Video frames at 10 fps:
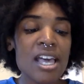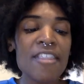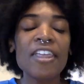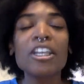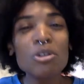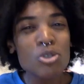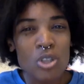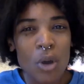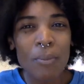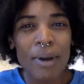Thank you
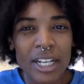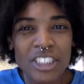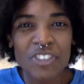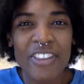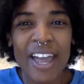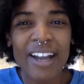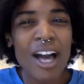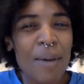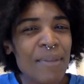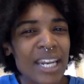so much for that
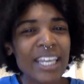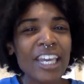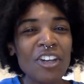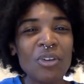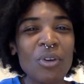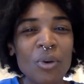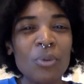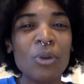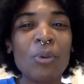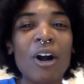comment. Again, you know
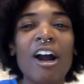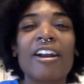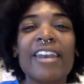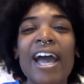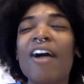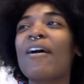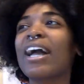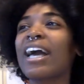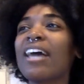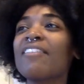who you are. Now
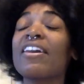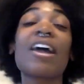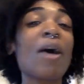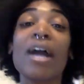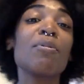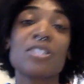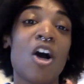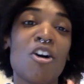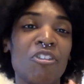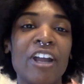I was
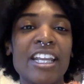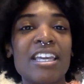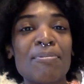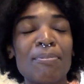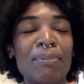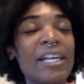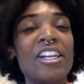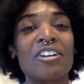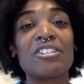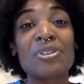already
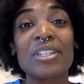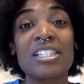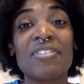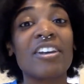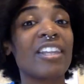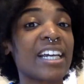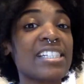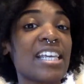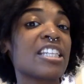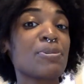planning on doing this video. Like I
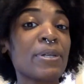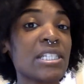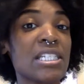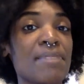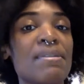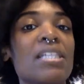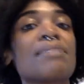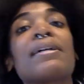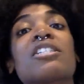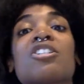said, this person sent me this
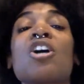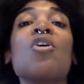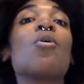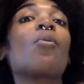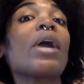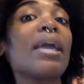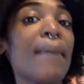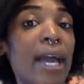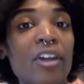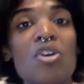message way
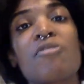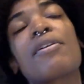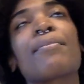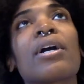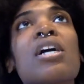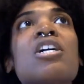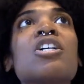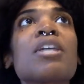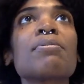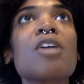back in November.
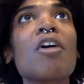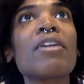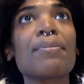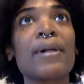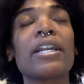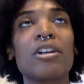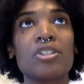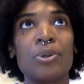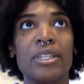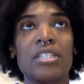So I was already planning on
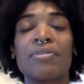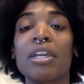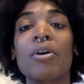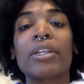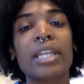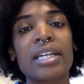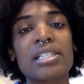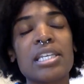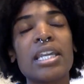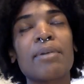doing this video on
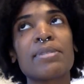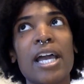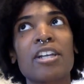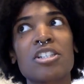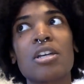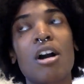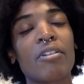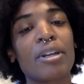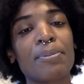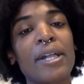legacy, and I was actually
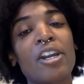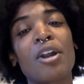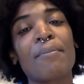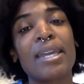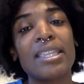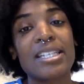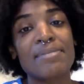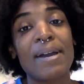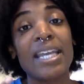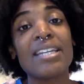already planning on making this
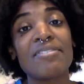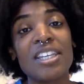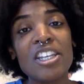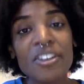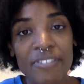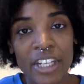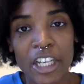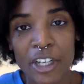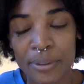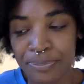my end of the year
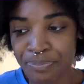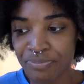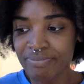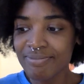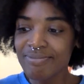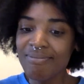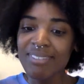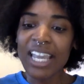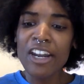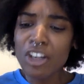video.
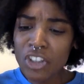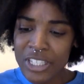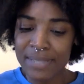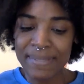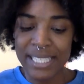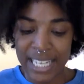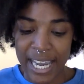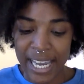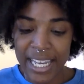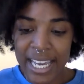And on Christmas
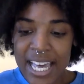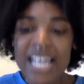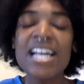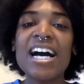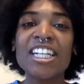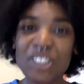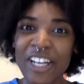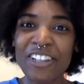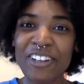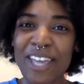Day, a
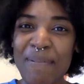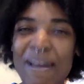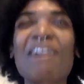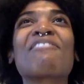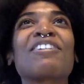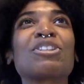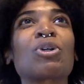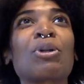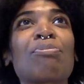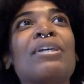trailer came out for
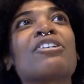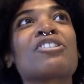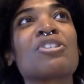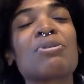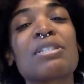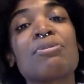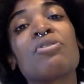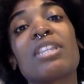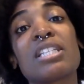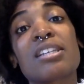Jordan Peele's newest
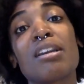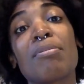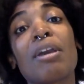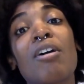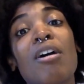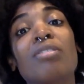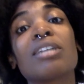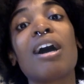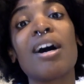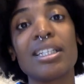movie that's going to be called
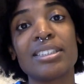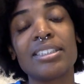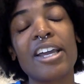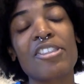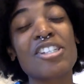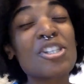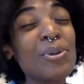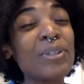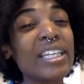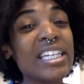Us. Now, the
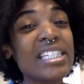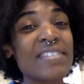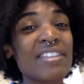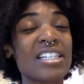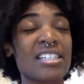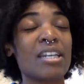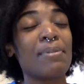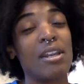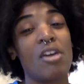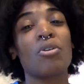two leads of this, it's going to
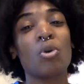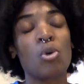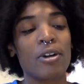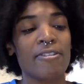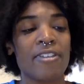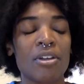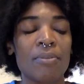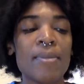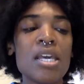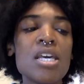be another horror film.